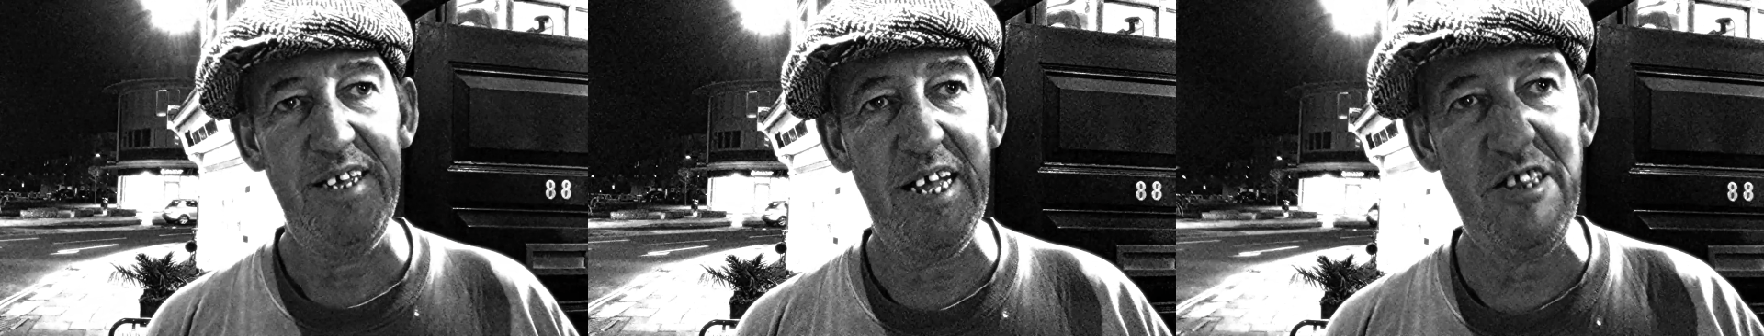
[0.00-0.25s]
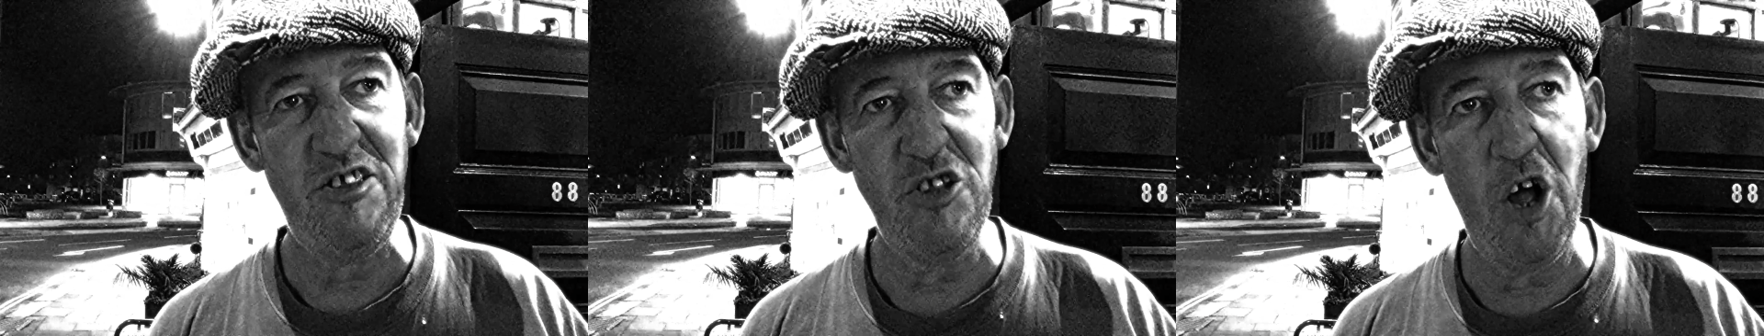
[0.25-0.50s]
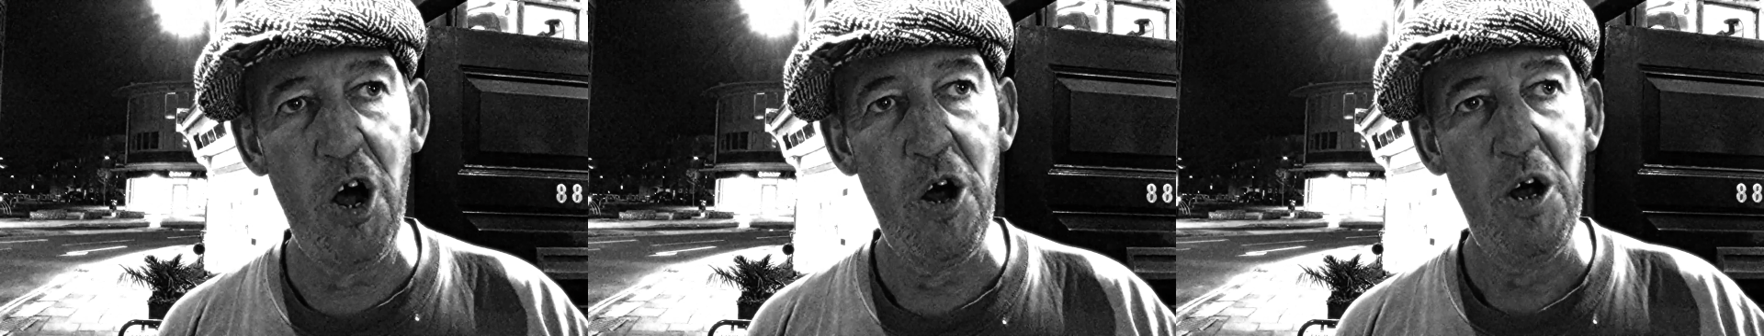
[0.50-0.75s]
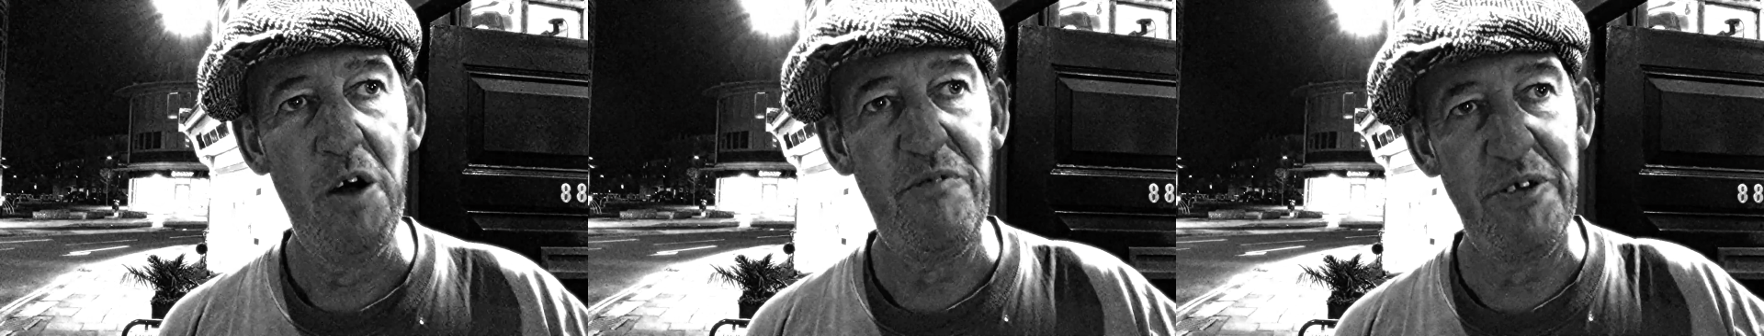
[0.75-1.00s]
It's not
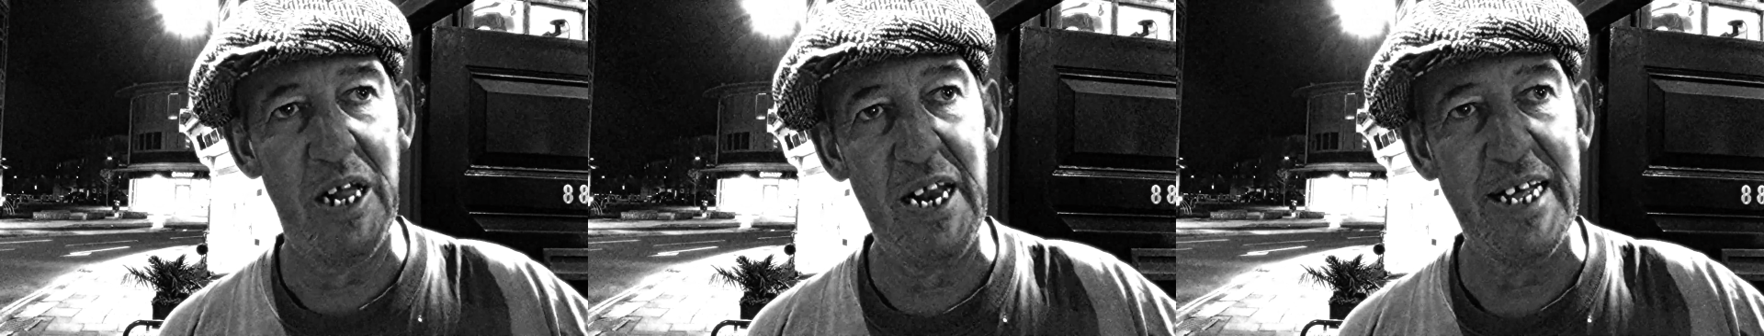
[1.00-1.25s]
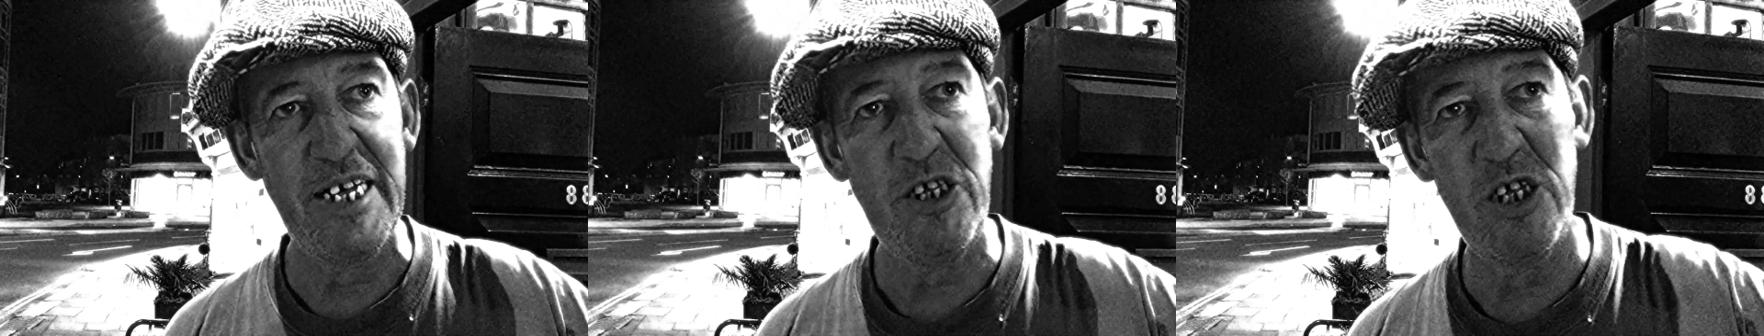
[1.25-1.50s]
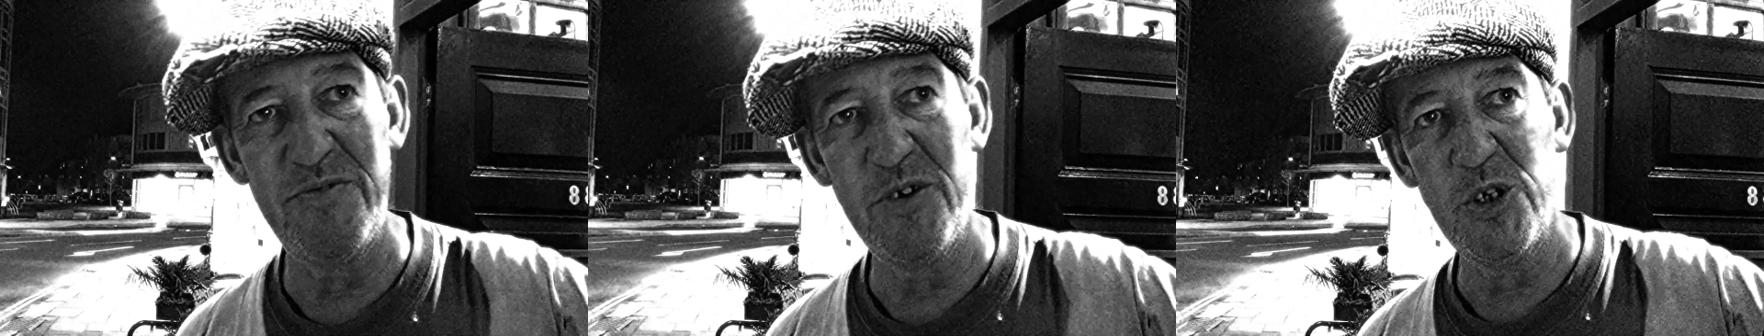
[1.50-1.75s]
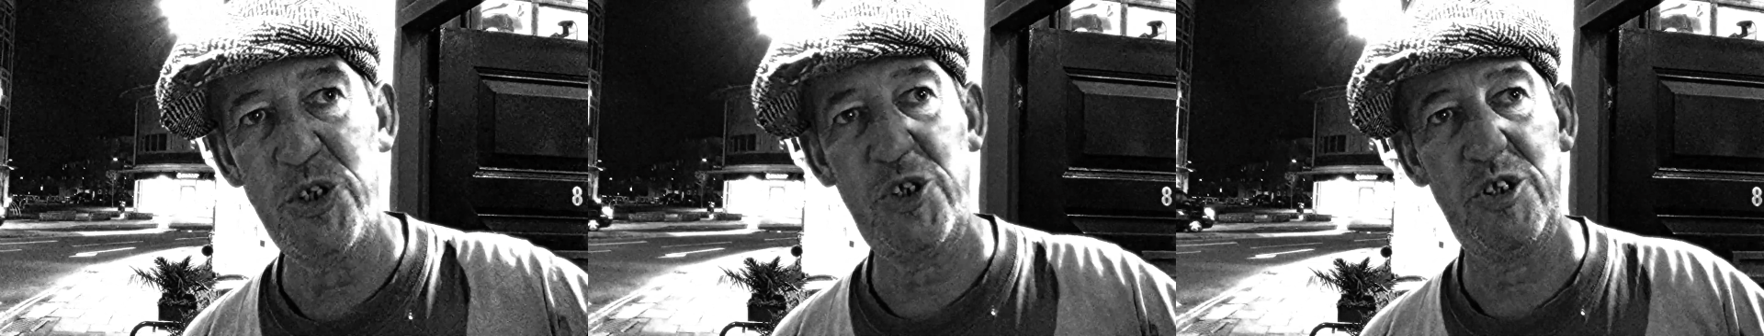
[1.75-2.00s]
for the likes of
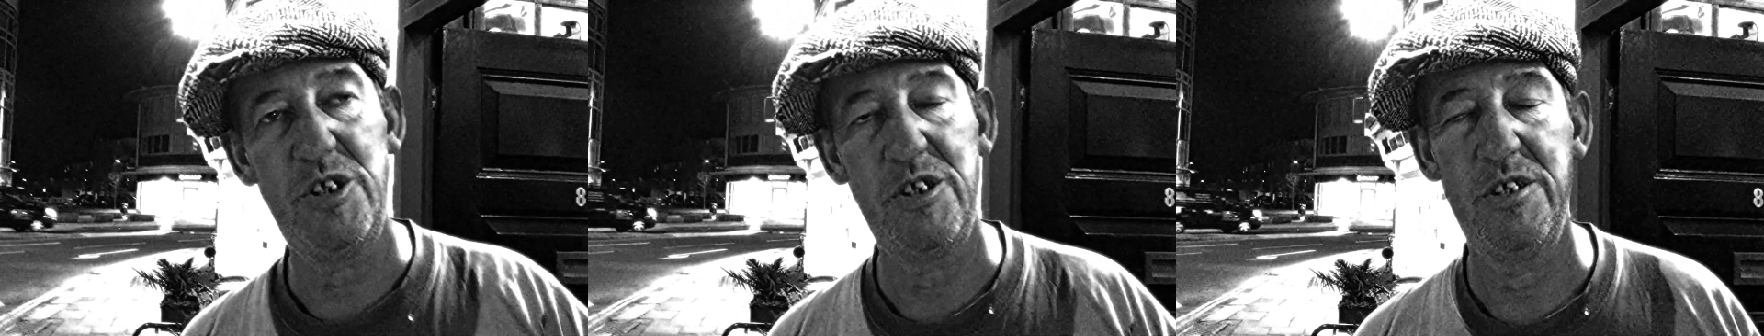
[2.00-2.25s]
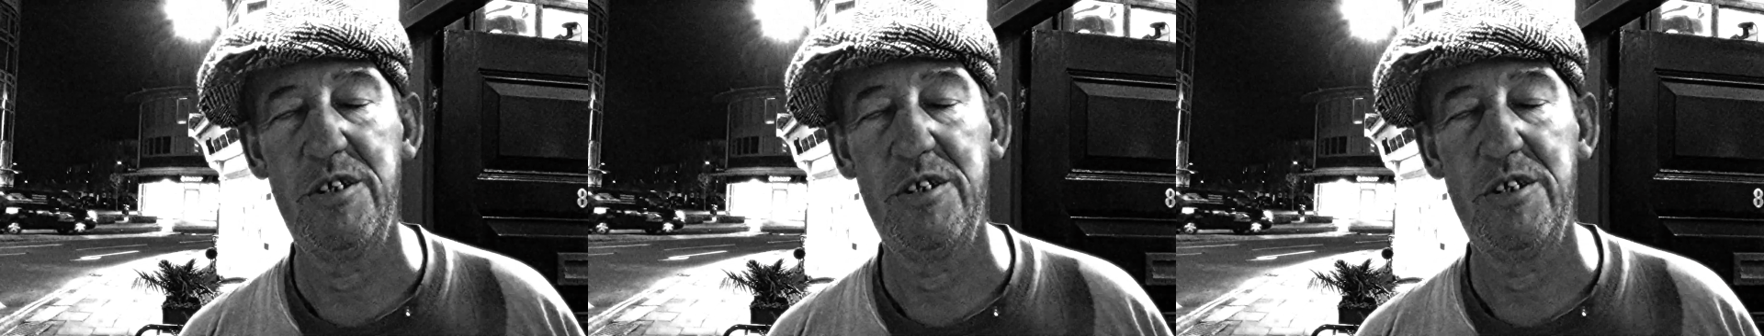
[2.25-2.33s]
us.